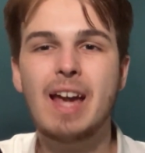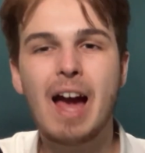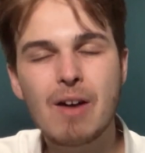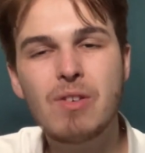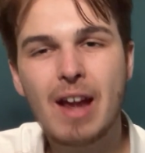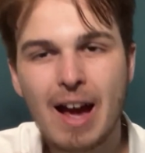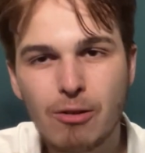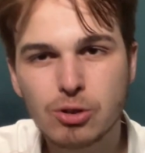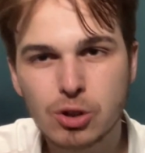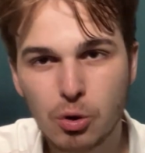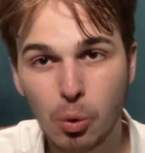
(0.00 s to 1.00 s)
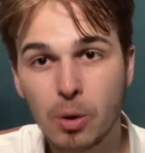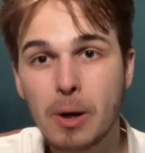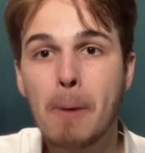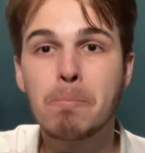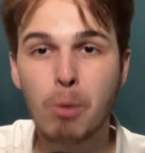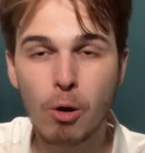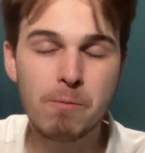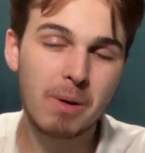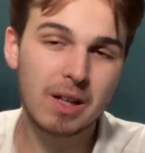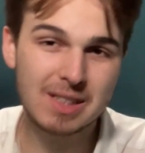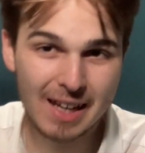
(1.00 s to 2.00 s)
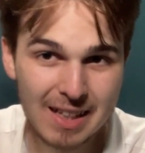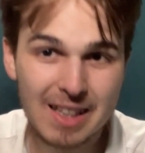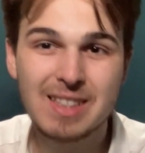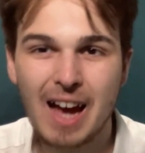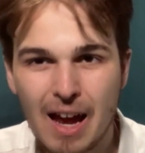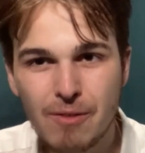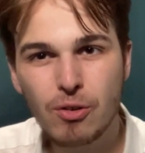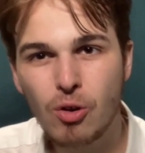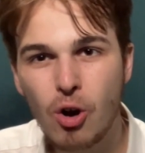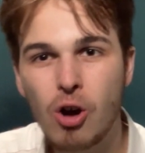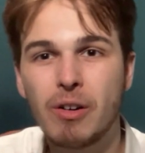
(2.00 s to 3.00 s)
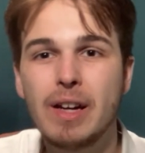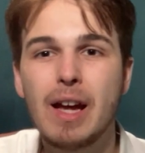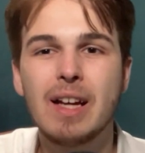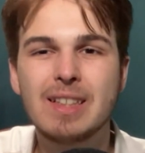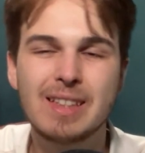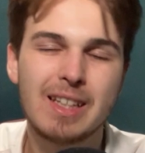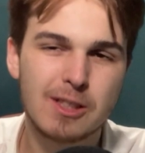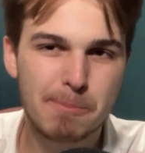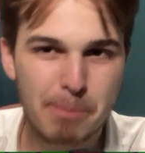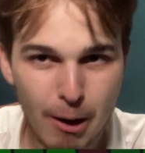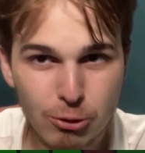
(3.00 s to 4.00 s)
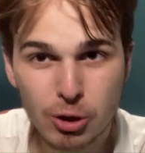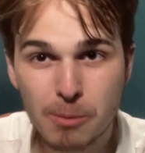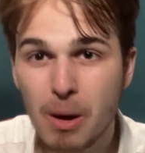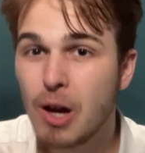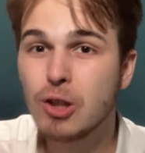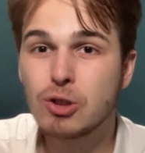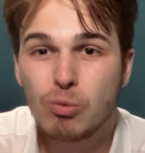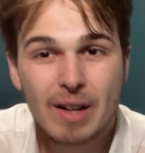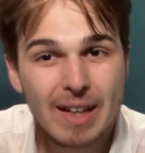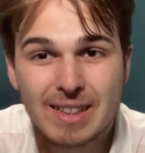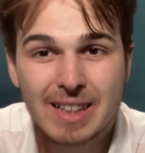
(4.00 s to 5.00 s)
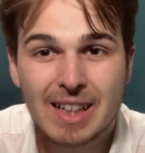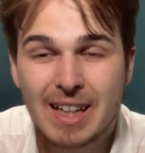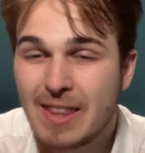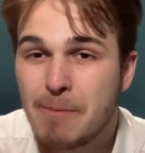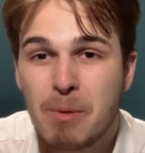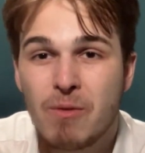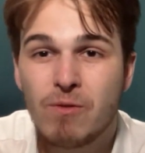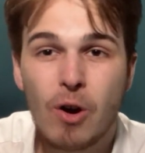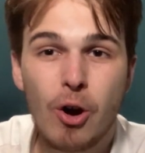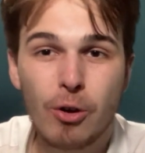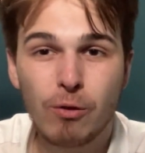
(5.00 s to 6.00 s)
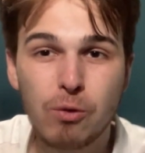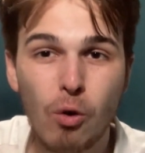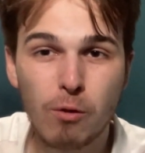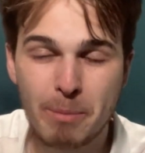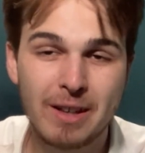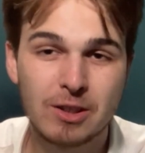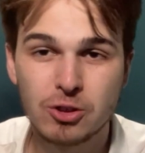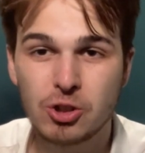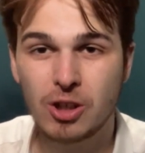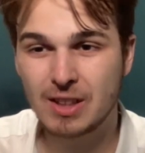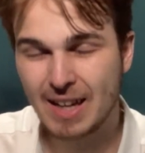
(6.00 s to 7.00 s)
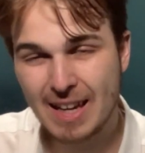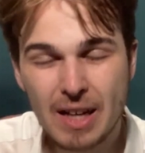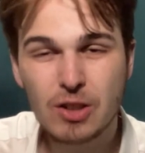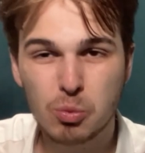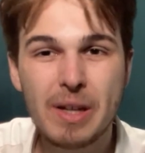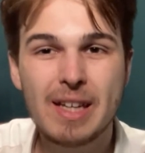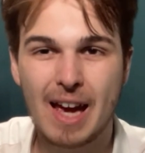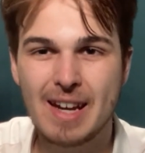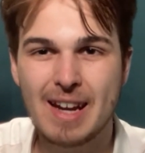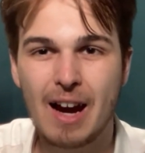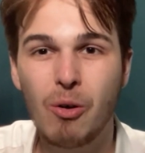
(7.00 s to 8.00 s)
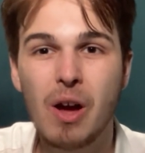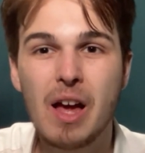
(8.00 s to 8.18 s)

haven't outscored both Mercedes and Ferrari since Belgium, so realistically, they've been 3rd or 4th best constructor each weekend now